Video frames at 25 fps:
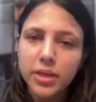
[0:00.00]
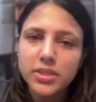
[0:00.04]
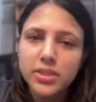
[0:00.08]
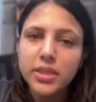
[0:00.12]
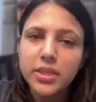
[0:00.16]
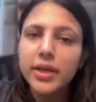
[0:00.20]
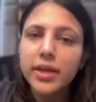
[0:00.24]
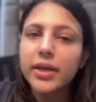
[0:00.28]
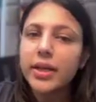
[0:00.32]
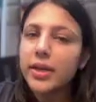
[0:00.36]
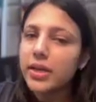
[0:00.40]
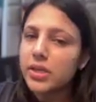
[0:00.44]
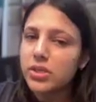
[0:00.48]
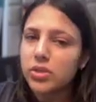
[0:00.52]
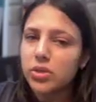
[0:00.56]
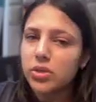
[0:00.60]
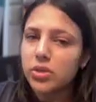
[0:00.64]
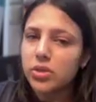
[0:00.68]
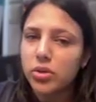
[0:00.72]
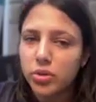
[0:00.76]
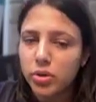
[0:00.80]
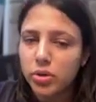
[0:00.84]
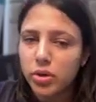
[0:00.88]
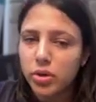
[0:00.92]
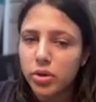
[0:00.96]
as a regressor
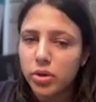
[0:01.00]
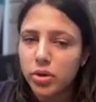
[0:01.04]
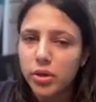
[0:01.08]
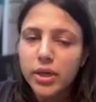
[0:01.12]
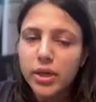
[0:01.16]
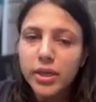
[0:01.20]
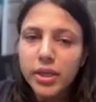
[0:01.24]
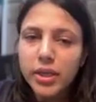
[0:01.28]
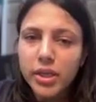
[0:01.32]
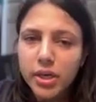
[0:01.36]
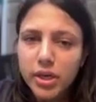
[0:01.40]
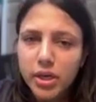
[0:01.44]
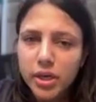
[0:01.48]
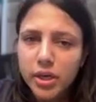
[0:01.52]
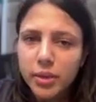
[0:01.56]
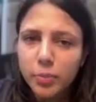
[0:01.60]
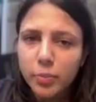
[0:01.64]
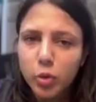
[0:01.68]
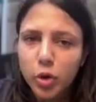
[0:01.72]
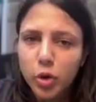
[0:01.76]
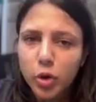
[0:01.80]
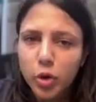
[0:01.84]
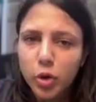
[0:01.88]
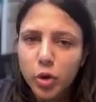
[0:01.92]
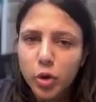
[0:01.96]
or not. Here,
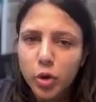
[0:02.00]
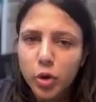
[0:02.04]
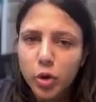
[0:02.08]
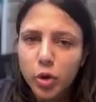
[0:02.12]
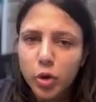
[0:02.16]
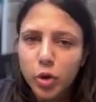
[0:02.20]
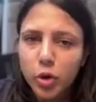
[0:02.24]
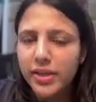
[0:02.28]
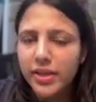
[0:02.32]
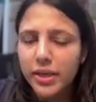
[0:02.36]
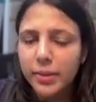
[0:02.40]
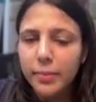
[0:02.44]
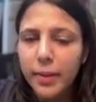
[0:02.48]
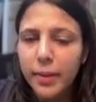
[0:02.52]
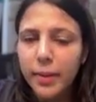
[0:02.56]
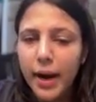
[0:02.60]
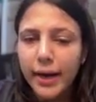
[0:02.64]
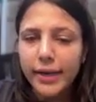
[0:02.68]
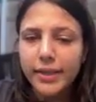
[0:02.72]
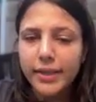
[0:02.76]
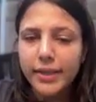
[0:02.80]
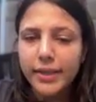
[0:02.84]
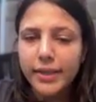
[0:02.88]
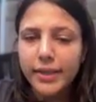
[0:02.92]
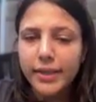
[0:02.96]
probably it's a very
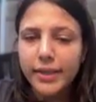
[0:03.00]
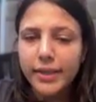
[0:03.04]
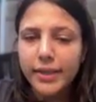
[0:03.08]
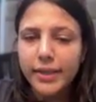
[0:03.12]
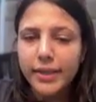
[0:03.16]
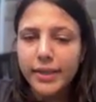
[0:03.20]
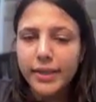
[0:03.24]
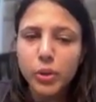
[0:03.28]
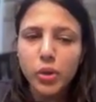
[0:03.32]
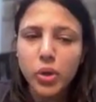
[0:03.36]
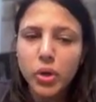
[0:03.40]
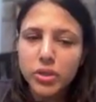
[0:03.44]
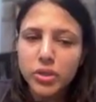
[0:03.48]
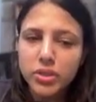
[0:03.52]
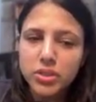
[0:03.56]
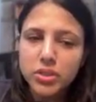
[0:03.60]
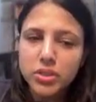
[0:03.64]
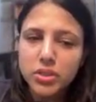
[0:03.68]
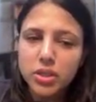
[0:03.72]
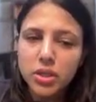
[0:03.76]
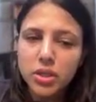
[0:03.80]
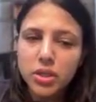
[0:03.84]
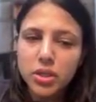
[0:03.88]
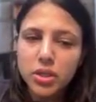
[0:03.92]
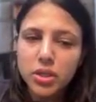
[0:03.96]
bad example because
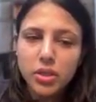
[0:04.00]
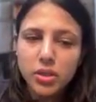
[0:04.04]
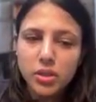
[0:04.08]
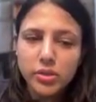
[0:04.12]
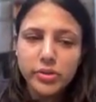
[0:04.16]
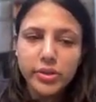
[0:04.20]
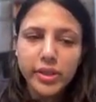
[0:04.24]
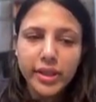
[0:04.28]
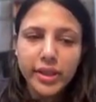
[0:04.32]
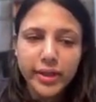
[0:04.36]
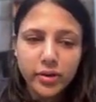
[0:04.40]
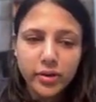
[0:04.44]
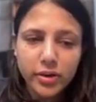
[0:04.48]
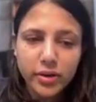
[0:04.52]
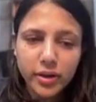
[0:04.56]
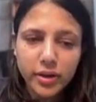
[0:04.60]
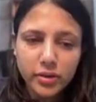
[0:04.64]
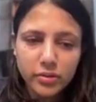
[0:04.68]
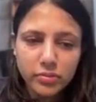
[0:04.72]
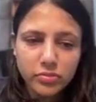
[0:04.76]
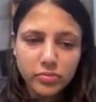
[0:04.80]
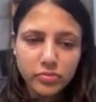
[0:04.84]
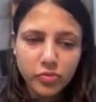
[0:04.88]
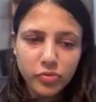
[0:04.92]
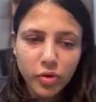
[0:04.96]

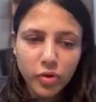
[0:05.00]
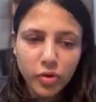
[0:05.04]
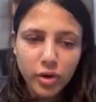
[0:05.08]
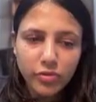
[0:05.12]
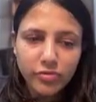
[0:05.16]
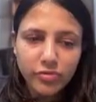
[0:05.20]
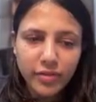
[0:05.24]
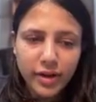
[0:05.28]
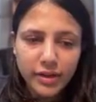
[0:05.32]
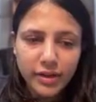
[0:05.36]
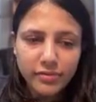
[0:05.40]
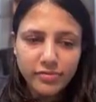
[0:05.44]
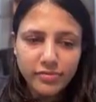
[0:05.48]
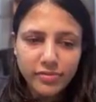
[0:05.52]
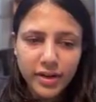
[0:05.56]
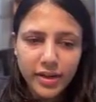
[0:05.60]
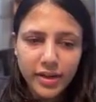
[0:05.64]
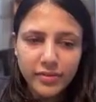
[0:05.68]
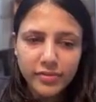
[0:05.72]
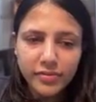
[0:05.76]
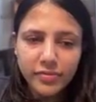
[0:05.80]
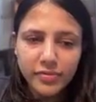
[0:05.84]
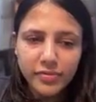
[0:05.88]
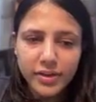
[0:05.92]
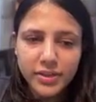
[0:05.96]
here for 5,
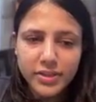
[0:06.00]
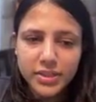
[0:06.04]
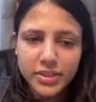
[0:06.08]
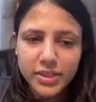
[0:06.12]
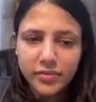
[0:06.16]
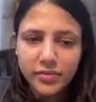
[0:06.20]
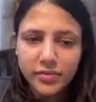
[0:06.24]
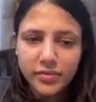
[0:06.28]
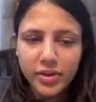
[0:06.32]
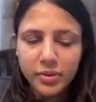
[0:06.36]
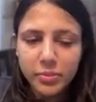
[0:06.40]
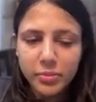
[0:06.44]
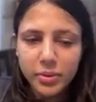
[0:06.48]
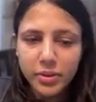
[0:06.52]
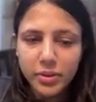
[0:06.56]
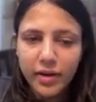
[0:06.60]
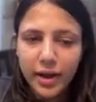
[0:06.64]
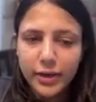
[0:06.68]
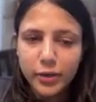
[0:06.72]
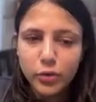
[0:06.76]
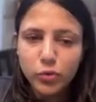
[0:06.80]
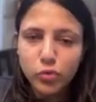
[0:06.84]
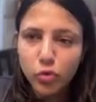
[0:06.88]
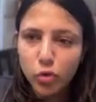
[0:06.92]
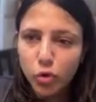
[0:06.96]
5, it's giving me
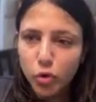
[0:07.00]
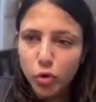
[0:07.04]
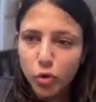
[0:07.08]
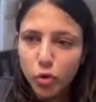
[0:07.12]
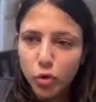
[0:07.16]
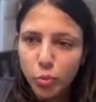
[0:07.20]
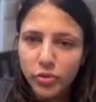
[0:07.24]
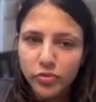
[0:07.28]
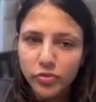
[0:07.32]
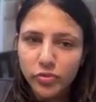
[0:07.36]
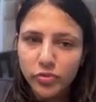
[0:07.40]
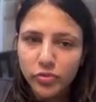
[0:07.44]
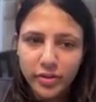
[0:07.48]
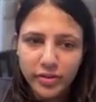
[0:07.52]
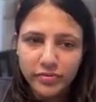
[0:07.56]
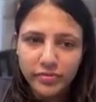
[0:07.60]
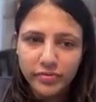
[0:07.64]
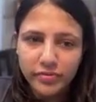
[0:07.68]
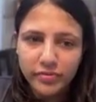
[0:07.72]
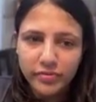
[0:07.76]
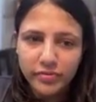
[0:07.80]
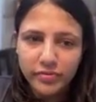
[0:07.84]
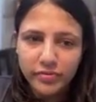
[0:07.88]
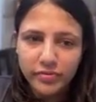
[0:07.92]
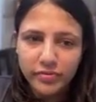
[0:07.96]
value 4.5, which
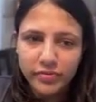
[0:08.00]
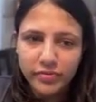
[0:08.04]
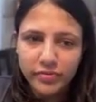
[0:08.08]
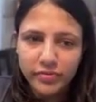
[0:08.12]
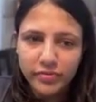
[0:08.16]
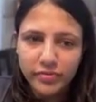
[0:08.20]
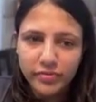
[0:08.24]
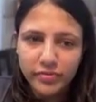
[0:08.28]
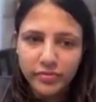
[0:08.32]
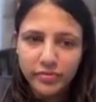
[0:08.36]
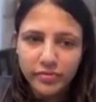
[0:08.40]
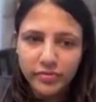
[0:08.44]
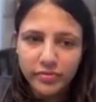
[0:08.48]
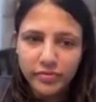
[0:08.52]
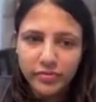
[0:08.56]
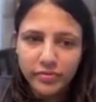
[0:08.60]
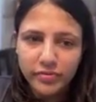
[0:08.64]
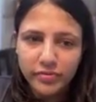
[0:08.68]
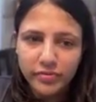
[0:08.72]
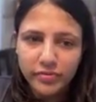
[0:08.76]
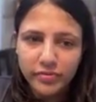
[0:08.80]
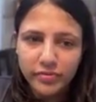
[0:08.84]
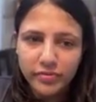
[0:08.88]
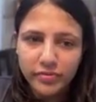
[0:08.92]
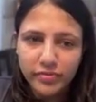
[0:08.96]
is over here.
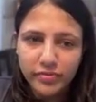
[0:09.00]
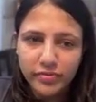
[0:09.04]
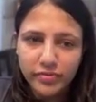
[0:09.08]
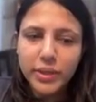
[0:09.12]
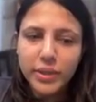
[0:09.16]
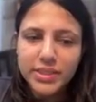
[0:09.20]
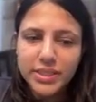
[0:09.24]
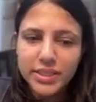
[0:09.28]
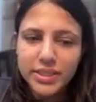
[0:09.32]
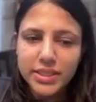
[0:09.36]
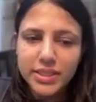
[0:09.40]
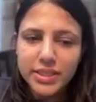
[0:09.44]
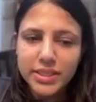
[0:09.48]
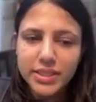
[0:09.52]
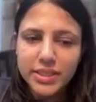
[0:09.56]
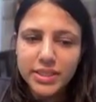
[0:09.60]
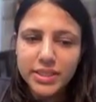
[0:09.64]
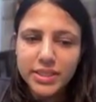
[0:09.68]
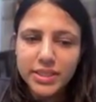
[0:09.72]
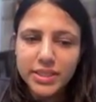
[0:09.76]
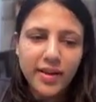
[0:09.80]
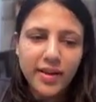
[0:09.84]
Though you can see that